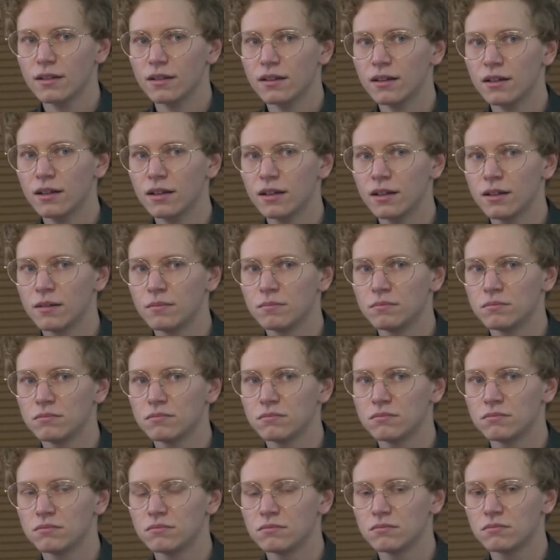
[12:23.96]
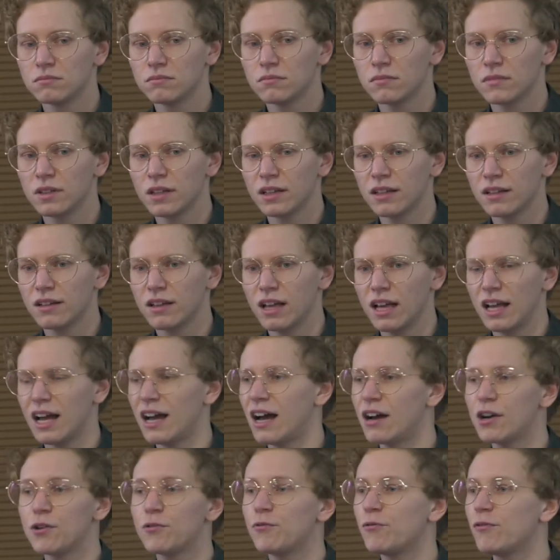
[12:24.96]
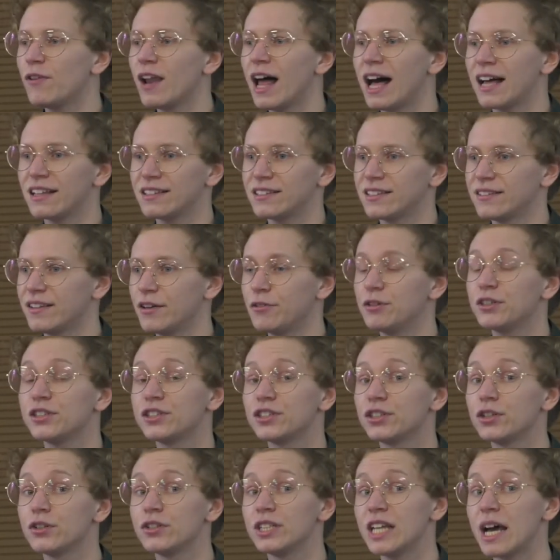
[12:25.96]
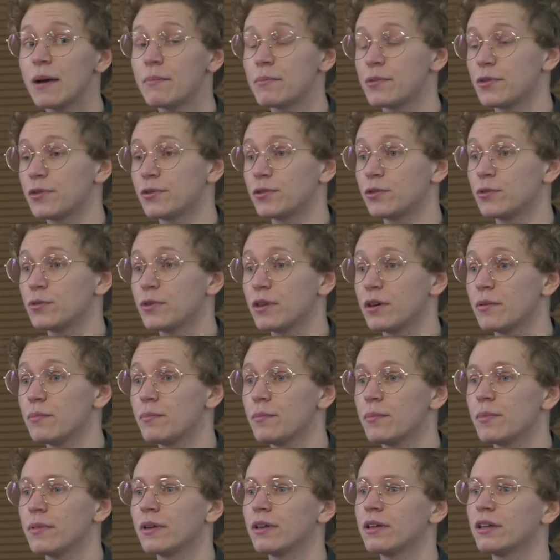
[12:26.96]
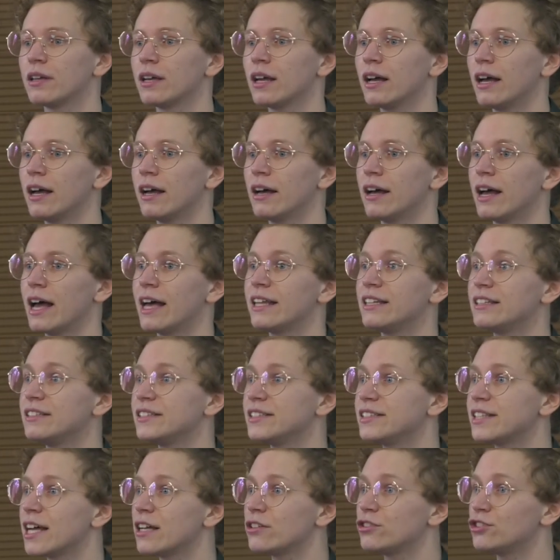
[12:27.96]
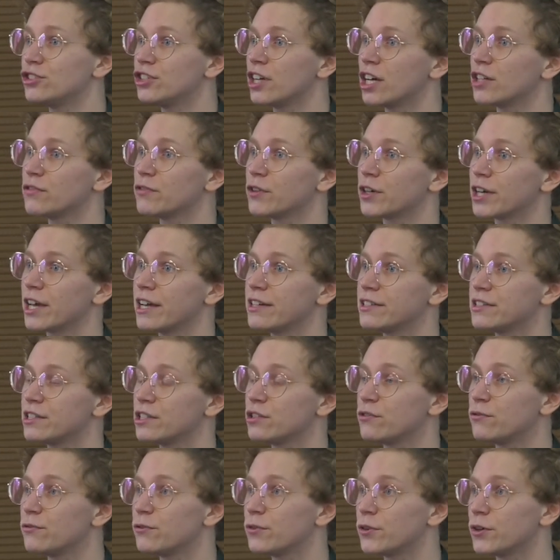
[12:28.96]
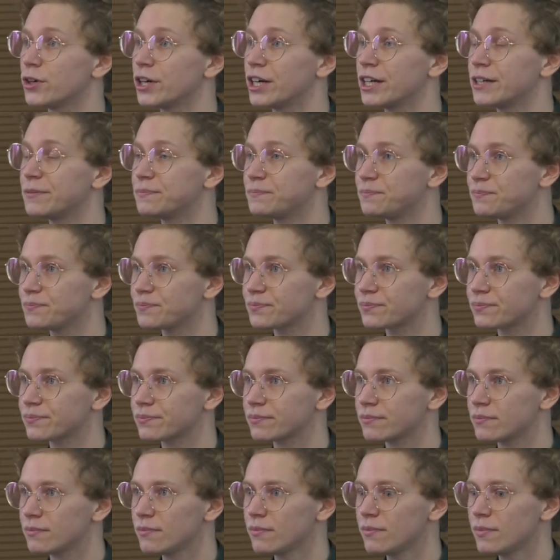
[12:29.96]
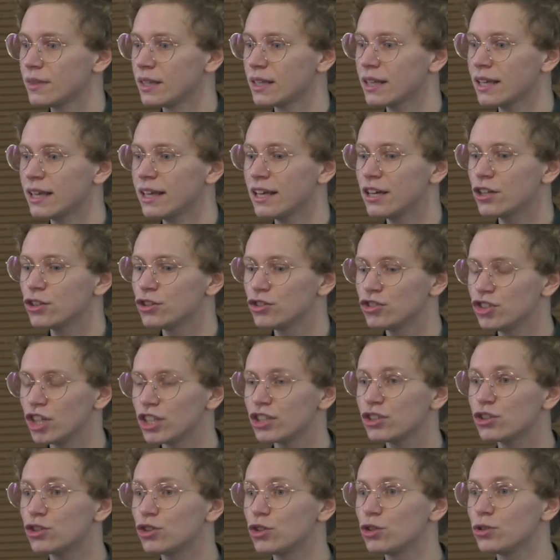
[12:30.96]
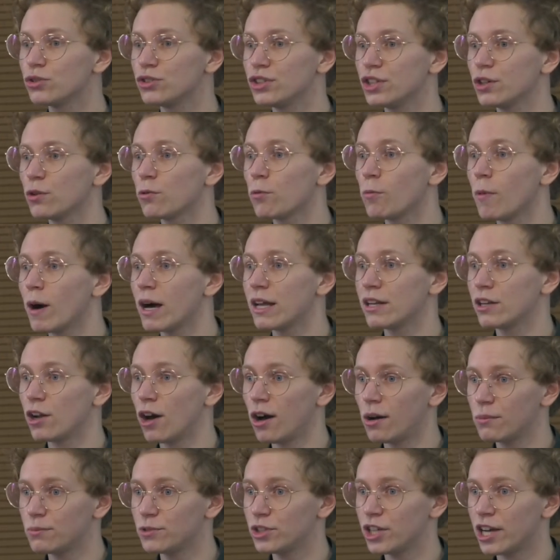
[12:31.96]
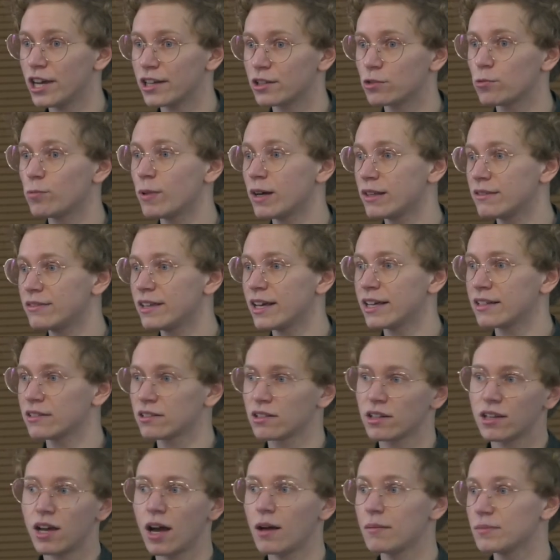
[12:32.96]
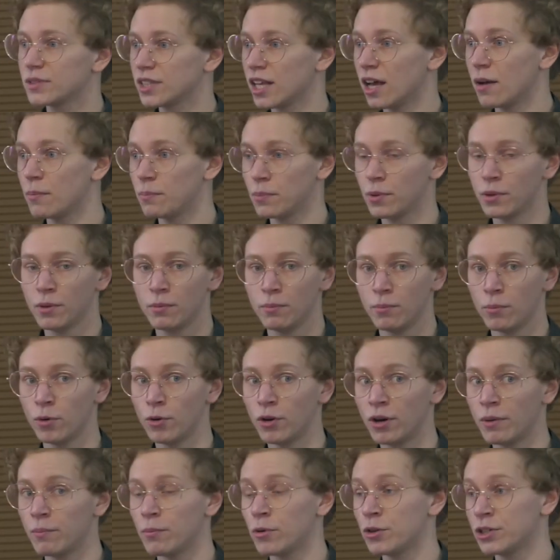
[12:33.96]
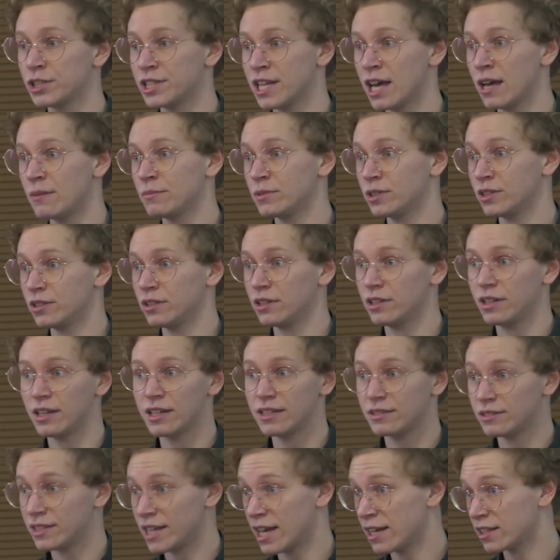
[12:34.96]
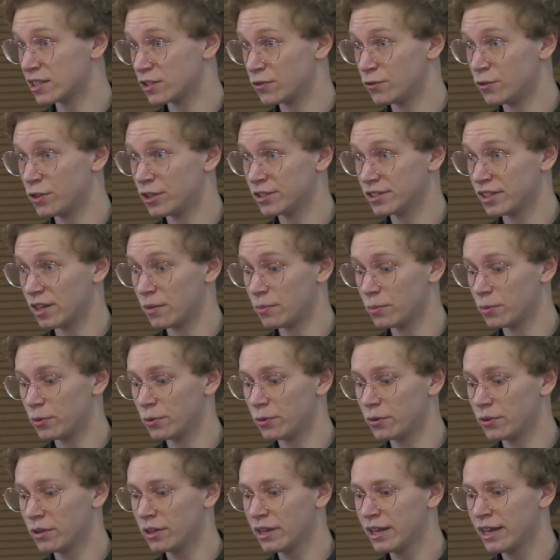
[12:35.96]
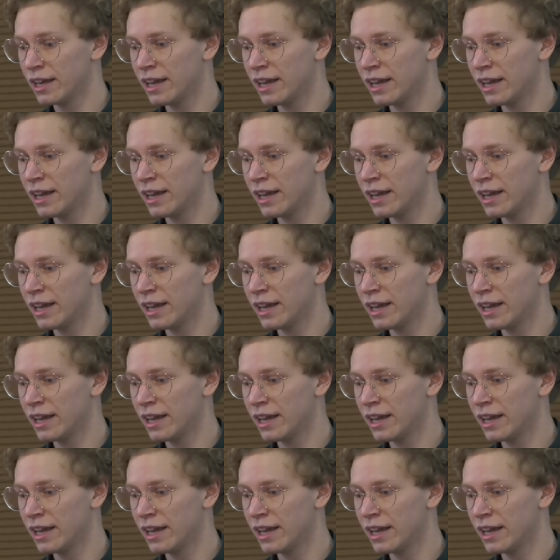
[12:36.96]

um, are flat. There is no depth to them. Uh, and instead, she advocated for just choosing one object, one that comes up more and more times in a text, for example,